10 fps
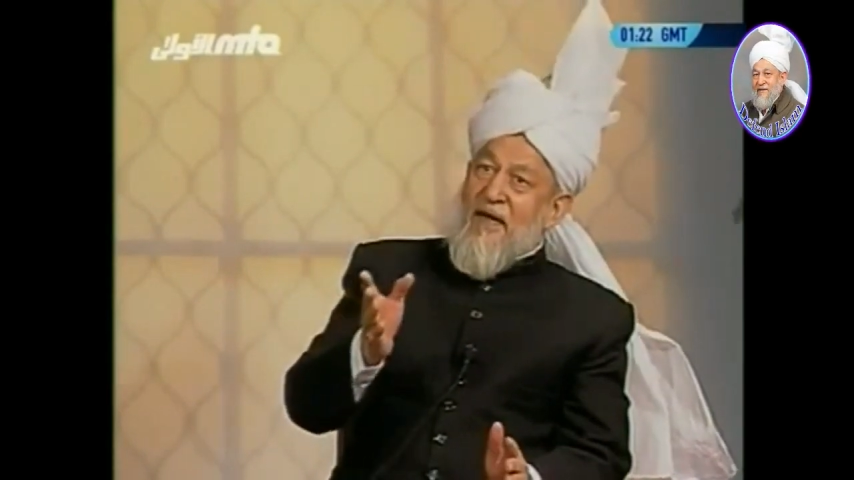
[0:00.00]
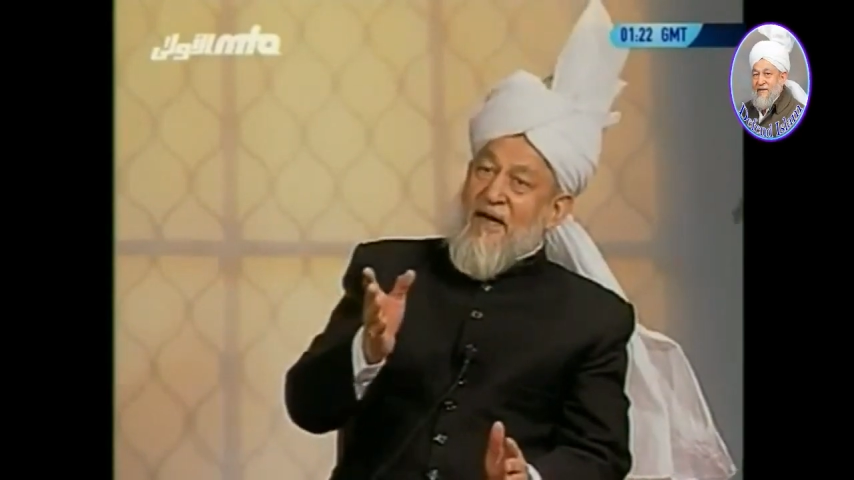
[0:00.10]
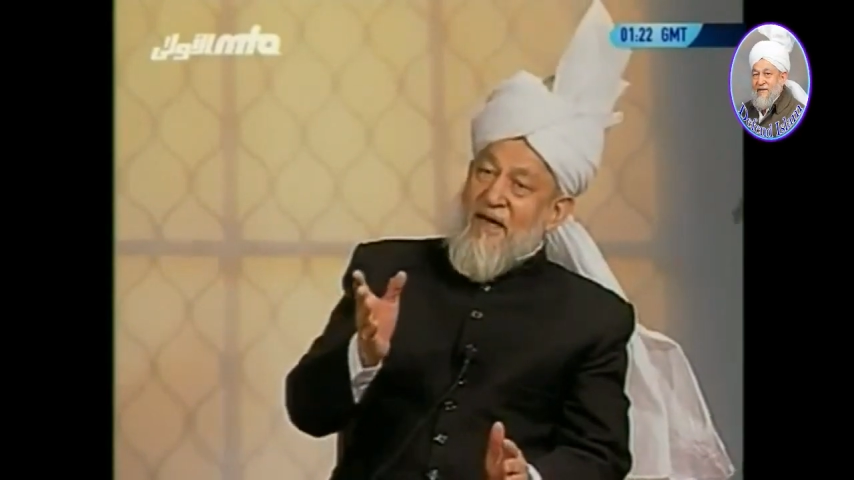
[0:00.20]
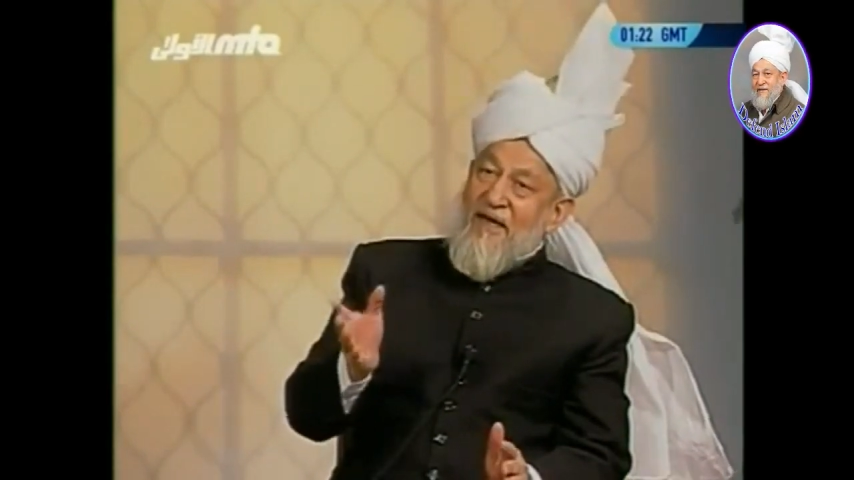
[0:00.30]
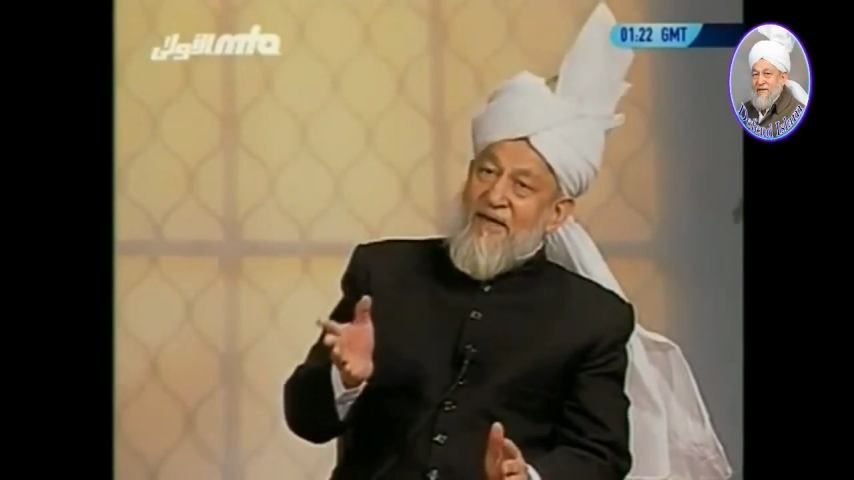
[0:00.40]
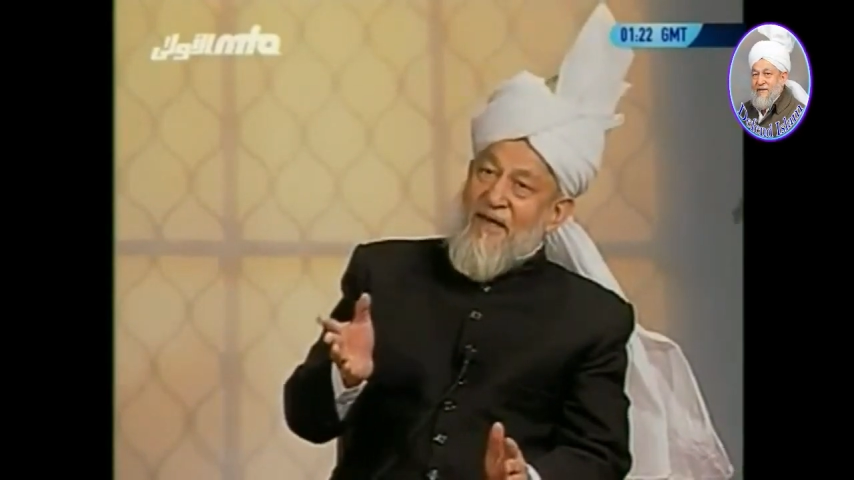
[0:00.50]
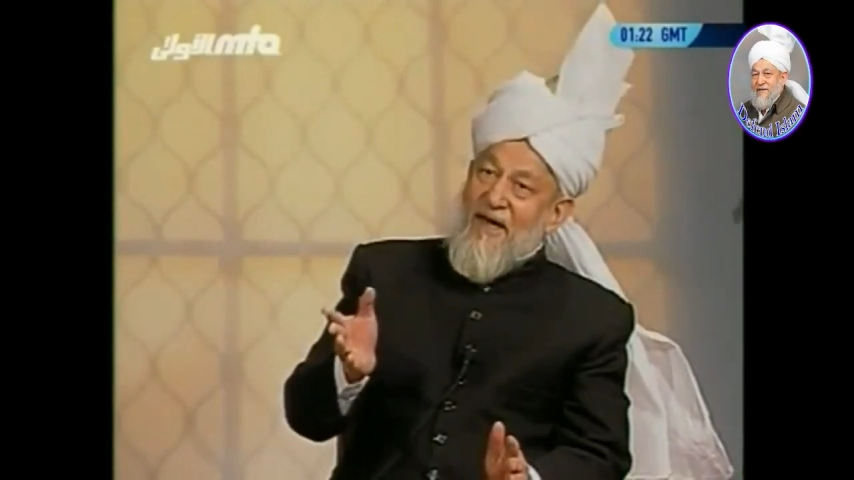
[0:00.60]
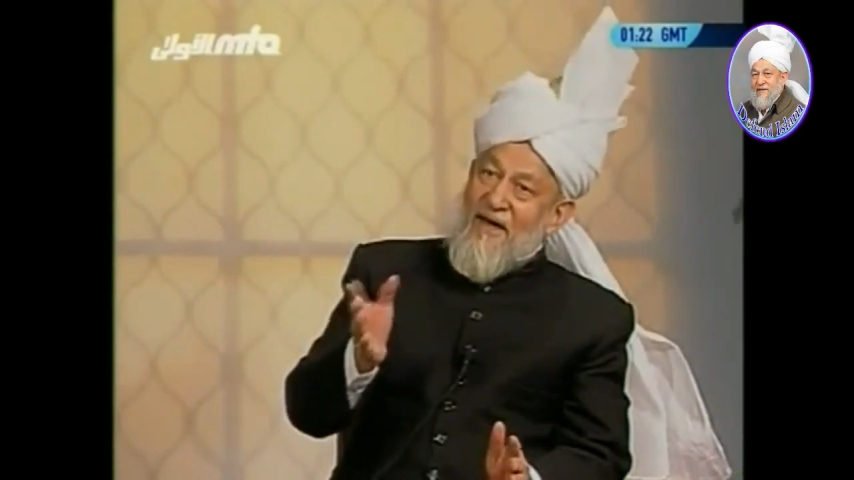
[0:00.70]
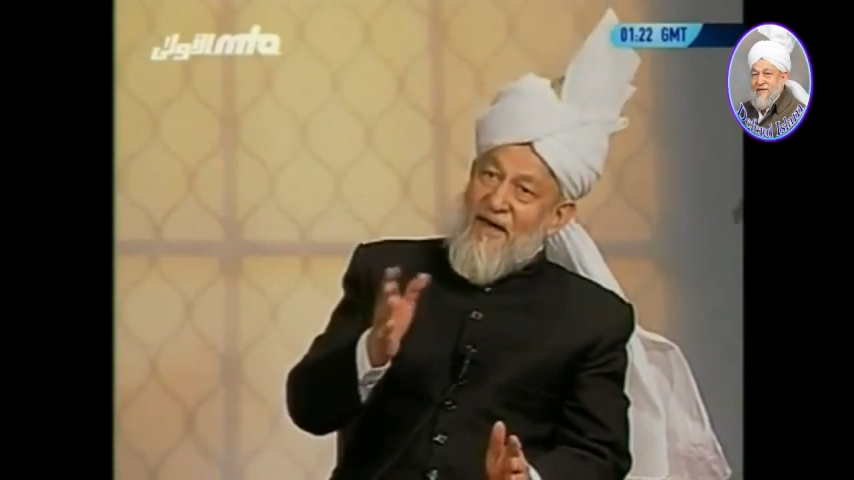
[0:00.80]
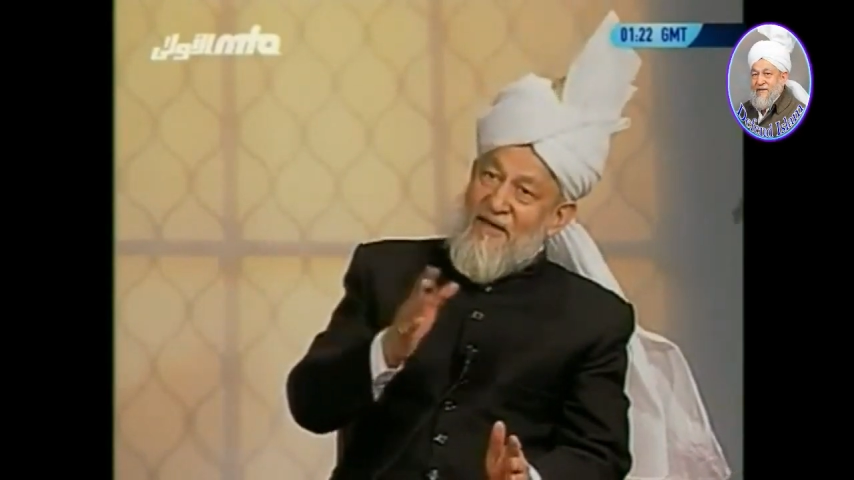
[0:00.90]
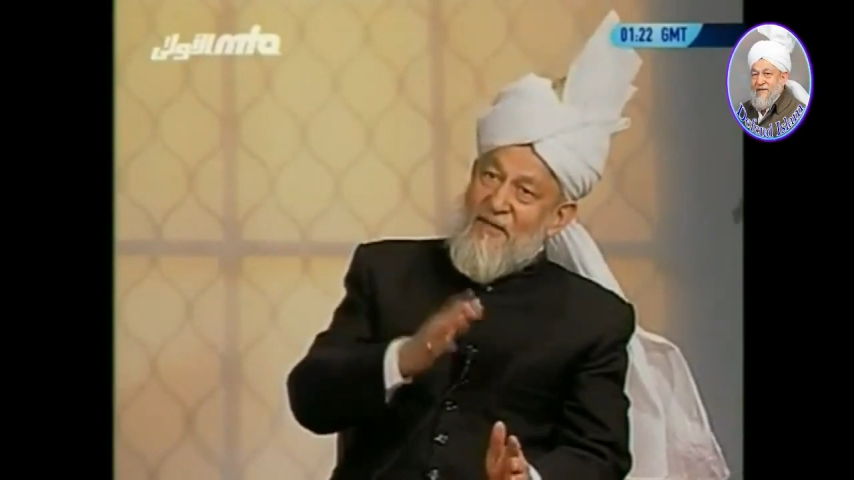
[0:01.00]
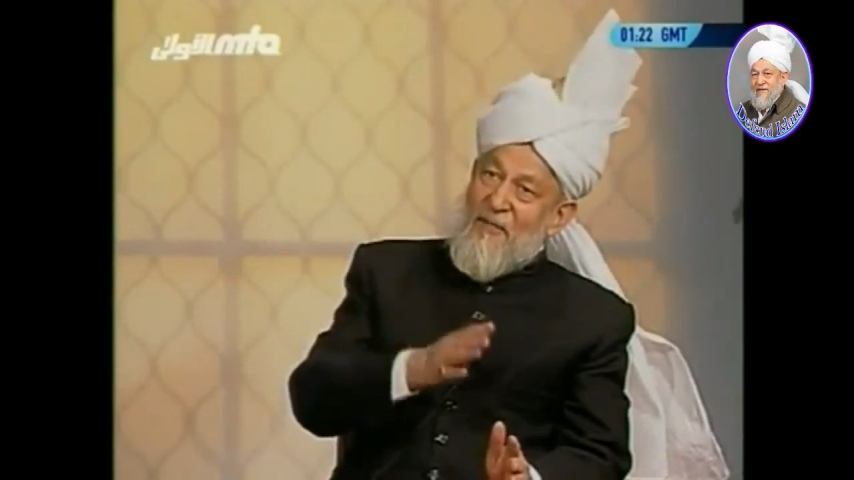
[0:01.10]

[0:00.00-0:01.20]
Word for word: again Allah's